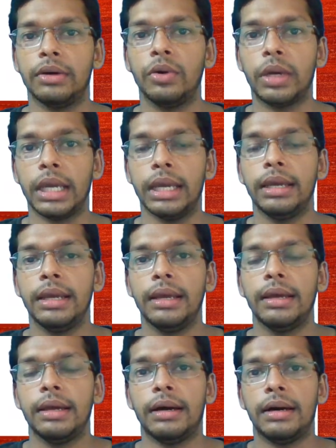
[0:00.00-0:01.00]
Okay,
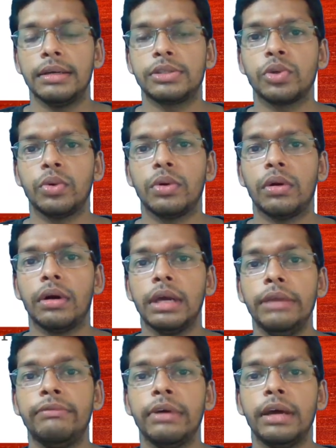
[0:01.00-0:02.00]
so
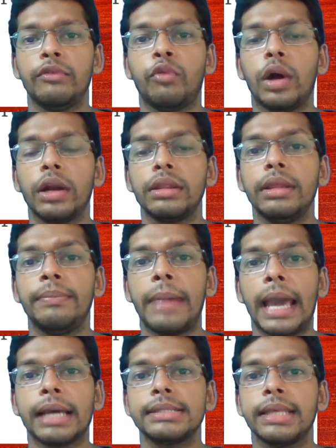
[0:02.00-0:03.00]
even what the
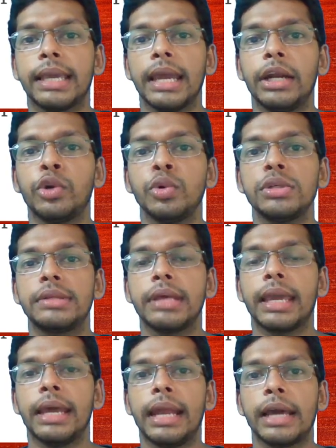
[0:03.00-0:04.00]
max they can do is they
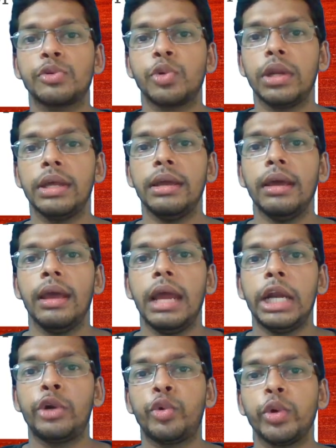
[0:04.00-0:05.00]
can actually
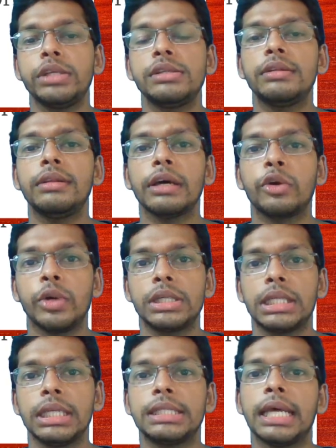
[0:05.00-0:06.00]
twist the
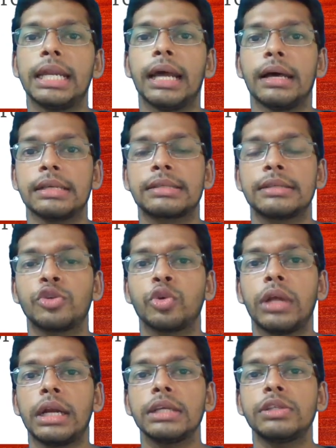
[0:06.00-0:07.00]
questions and ask. So
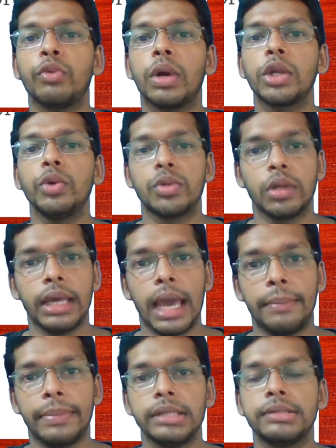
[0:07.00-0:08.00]
that is what usually
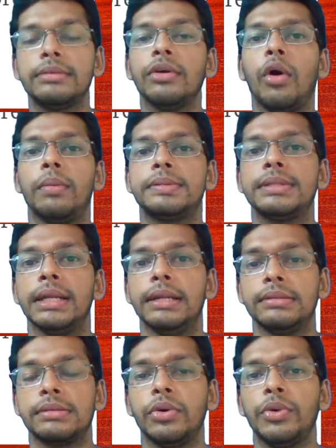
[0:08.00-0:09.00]
happens in the
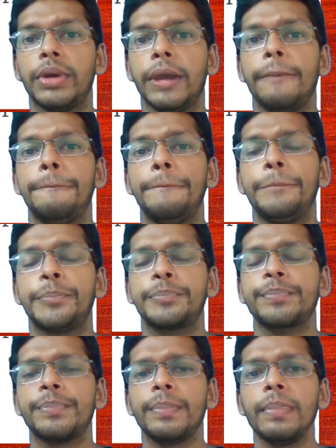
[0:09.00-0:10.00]
optionals. Okay,
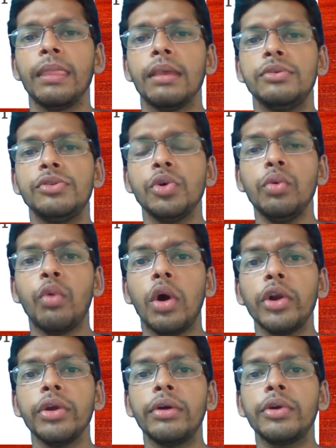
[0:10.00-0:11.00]
so
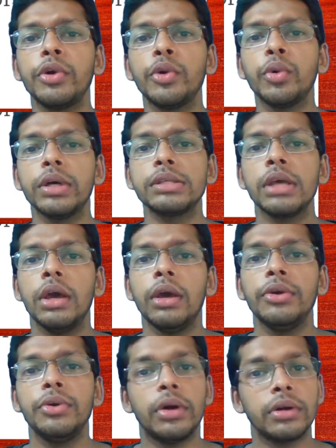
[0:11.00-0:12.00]
what you have to do is
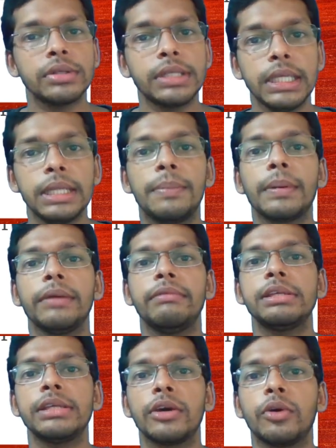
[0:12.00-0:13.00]
you have to see the
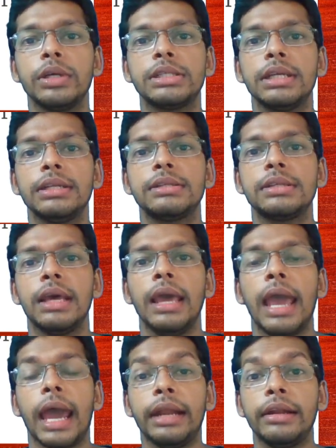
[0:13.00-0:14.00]
previous year questions,
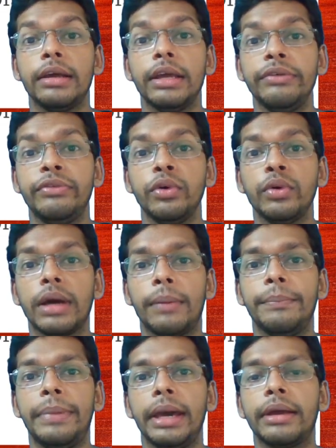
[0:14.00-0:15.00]
and if you
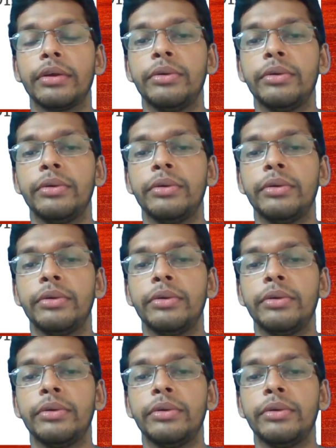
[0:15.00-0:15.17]
compare